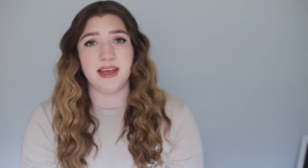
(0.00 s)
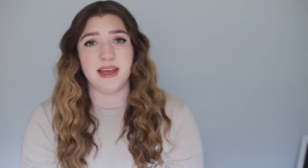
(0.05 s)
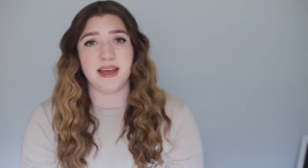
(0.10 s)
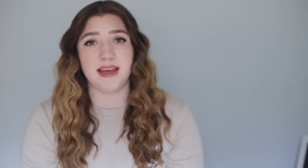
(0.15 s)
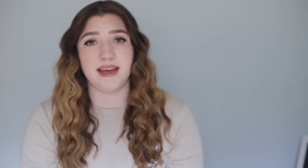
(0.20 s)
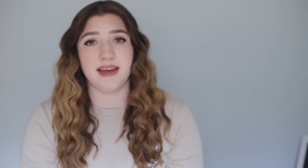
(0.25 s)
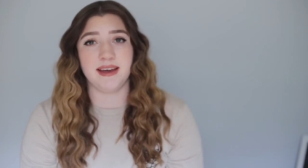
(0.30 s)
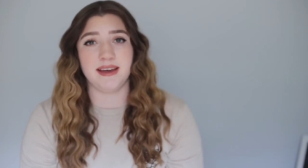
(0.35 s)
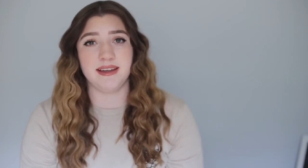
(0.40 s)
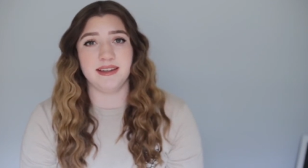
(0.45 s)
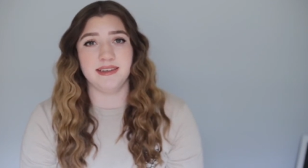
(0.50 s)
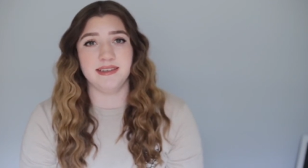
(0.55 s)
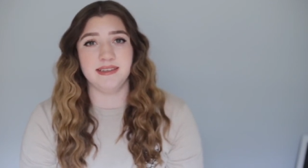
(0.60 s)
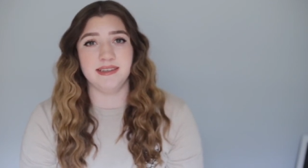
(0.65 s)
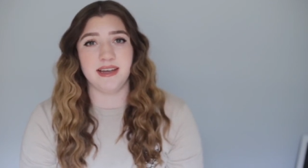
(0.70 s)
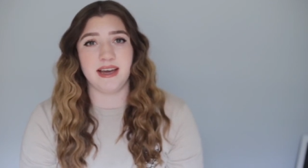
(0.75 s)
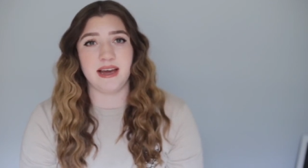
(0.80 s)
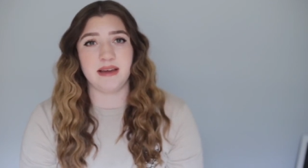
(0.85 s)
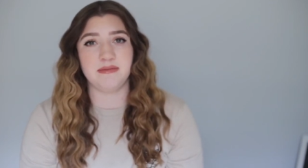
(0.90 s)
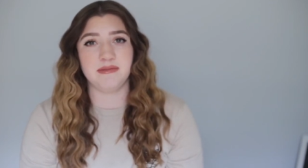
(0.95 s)

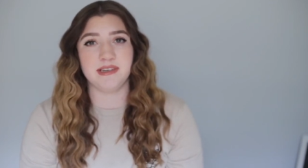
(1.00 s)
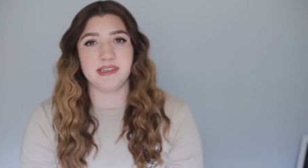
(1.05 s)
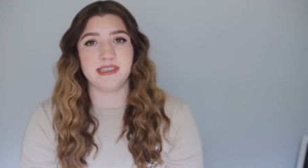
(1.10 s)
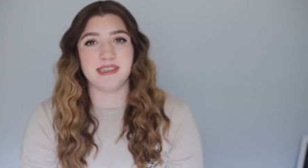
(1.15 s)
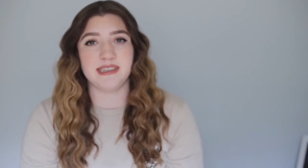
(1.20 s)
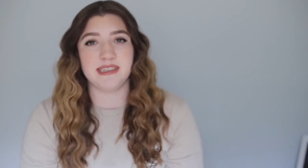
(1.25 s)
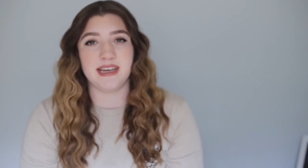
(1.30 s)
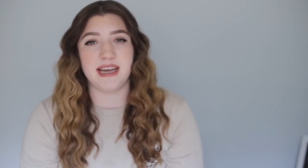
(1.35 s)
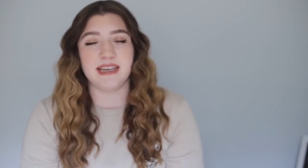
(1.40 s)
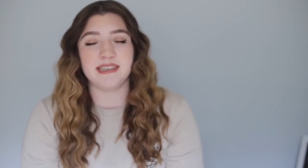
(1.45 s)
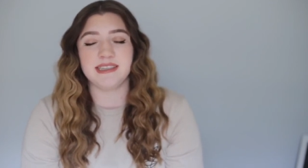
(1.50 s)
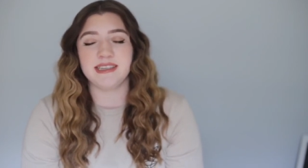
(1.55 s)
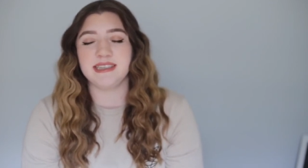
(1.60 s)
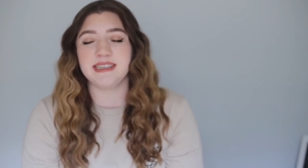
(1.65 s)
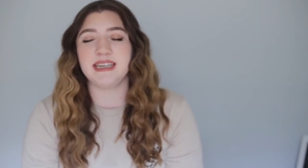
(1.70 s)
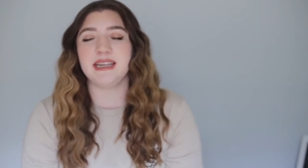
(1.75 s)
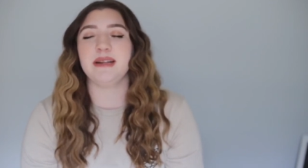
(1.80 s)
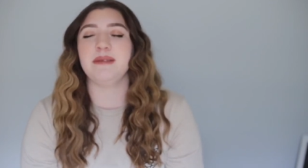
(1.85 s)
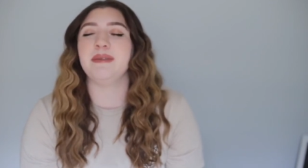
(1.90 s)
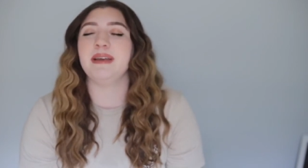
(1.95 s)
And I'm just, as I
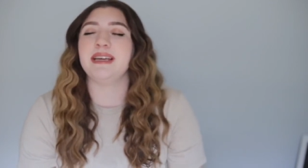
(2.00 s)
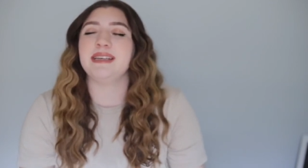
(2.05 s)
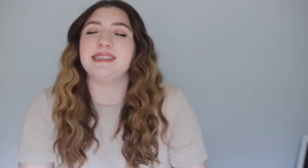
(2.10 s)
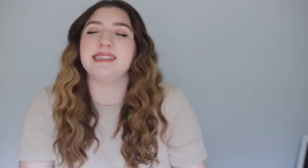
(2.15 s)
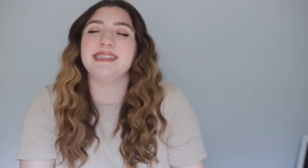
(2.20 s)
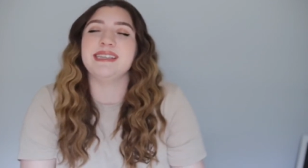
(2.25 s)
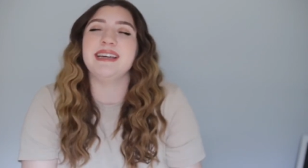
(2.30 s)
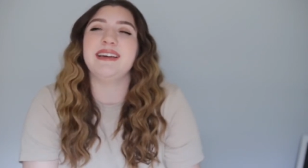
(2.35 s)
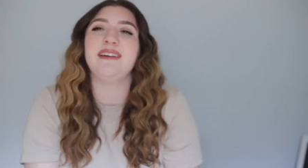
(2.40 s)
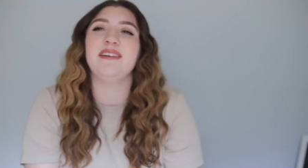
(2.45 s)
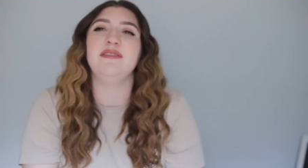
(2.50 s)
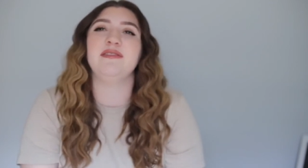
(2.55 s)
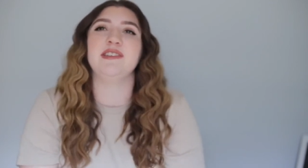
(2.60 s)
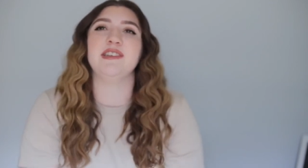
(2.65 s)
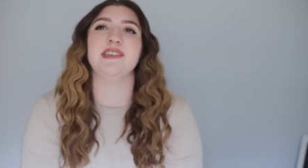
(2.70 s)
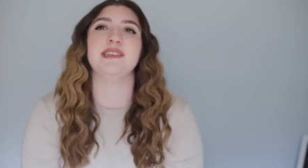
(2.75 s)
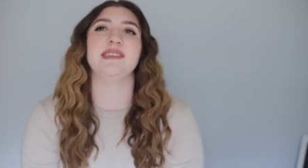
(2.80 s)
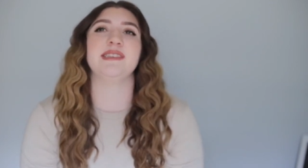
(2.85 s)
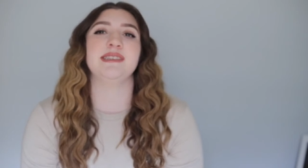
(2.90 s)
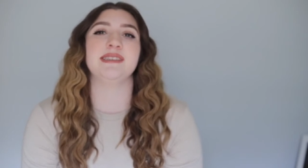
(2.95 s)
said, I'm like sick of
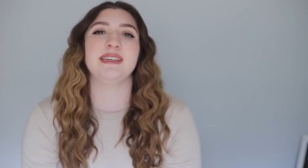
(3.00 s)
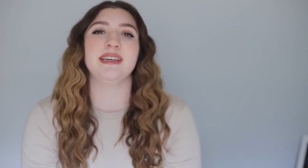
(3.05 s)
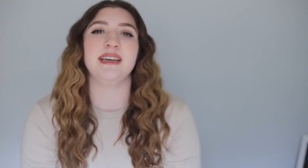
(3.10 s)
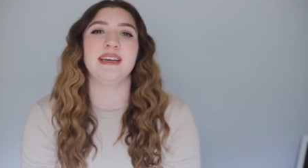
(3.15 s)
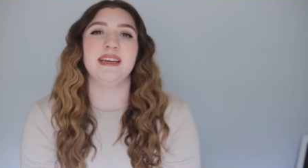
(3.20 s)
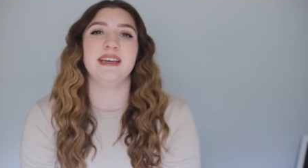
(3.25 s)
just